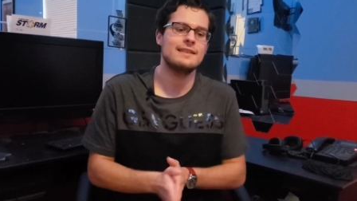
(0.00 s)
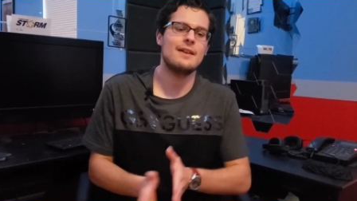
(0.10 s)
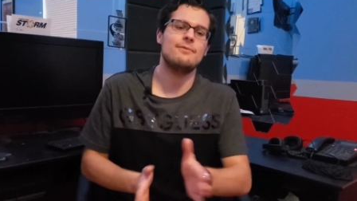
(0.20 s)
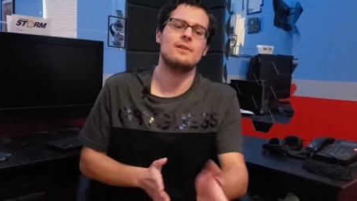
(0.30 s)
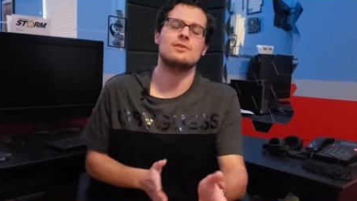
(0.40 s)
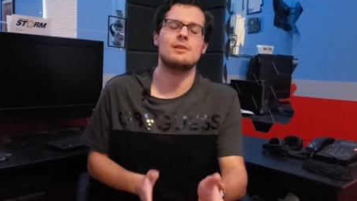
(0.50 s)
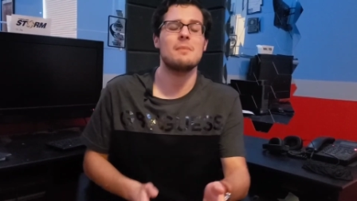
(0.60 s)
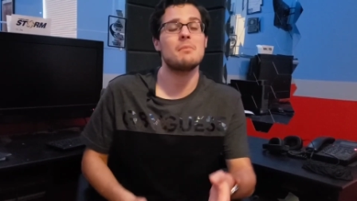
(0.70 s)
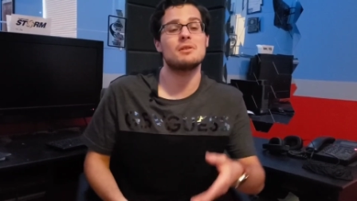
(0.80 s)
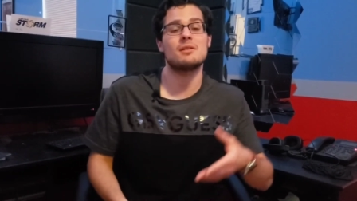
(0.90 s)
that fills in
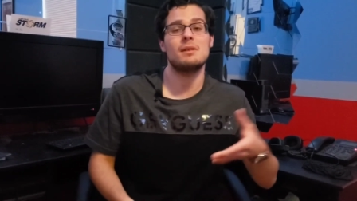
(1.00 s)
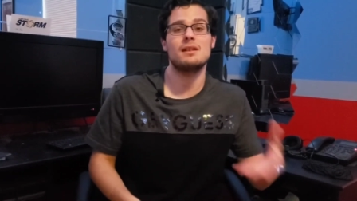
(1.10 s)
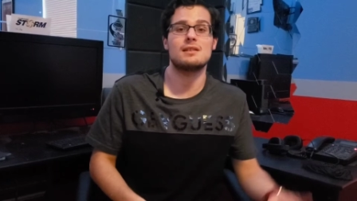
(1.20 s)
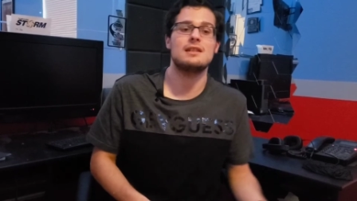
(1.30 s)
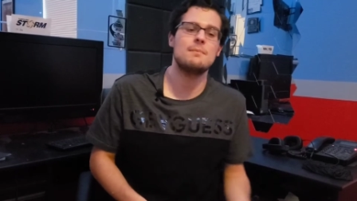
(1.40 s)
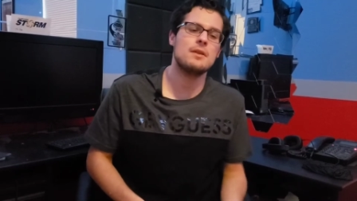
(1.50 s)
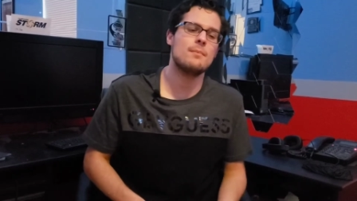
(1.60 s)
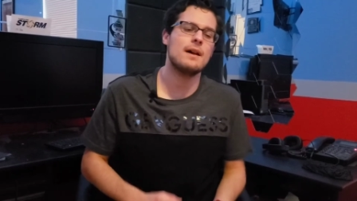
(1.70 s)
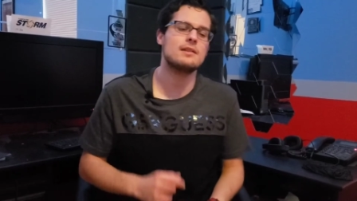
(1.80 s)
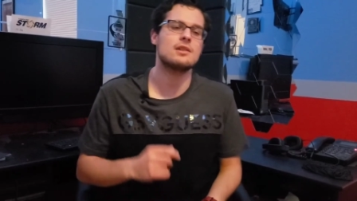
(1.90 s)
maybe when somebody doesn't tip you the
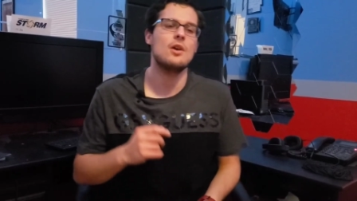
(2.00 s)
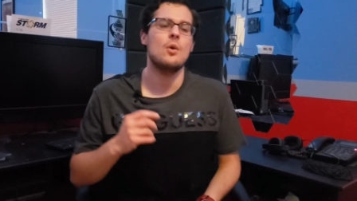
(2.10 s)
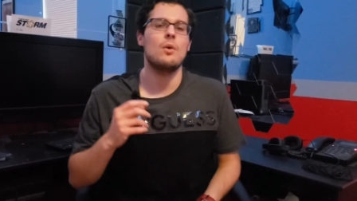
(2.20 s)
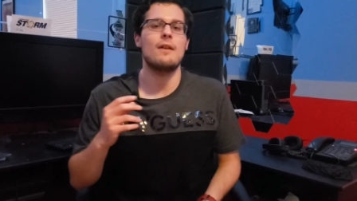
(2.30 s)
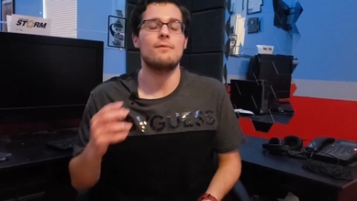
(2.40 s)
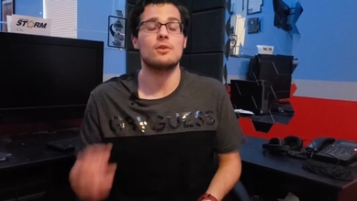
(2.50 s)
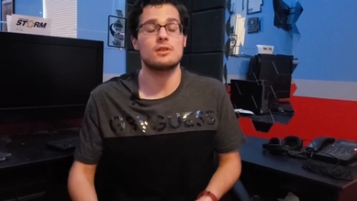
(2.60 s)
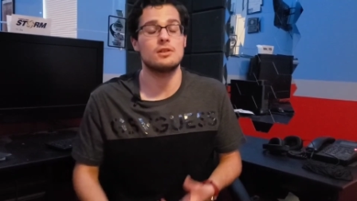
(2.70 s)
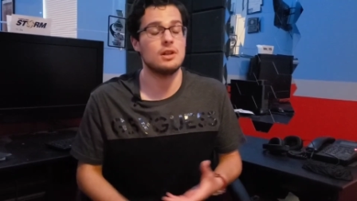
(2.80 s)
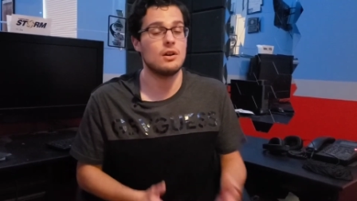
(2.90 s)
best, or that
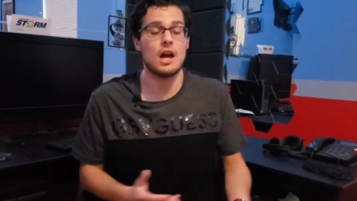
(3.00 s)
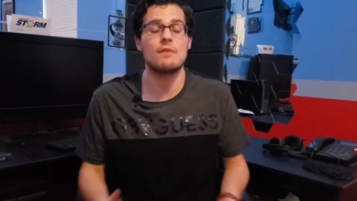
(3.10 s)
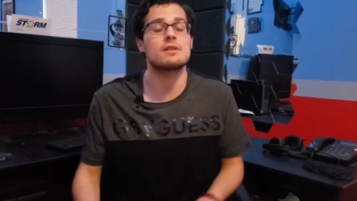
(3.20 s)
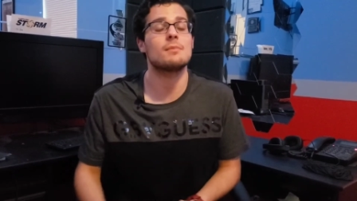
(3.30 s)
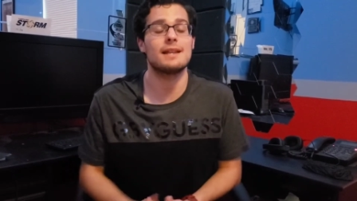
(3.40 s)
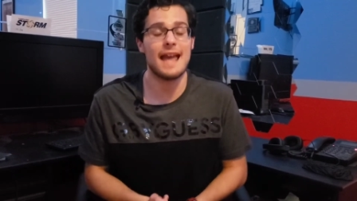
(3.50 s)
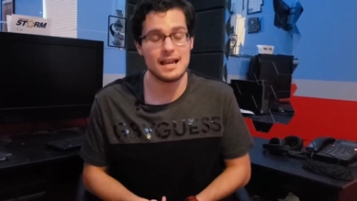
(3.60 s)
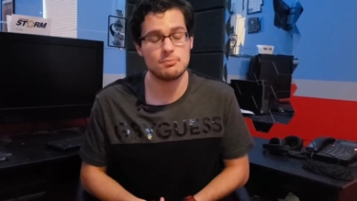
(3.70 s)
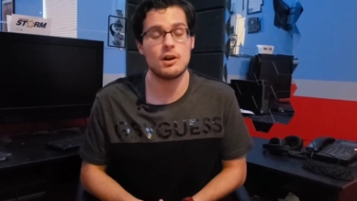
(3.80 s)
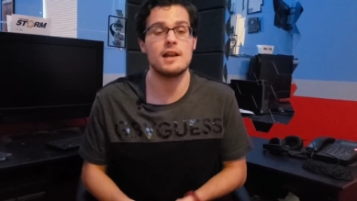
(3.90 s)
fills in, you know, covers some of my
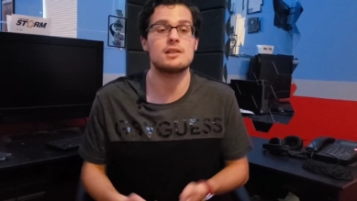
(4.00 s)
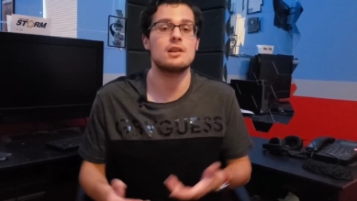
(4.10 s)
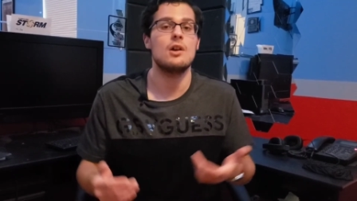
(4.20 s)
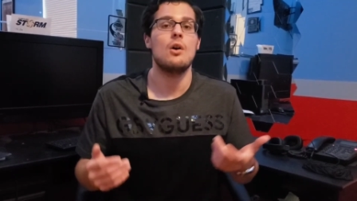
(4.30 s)
gas price,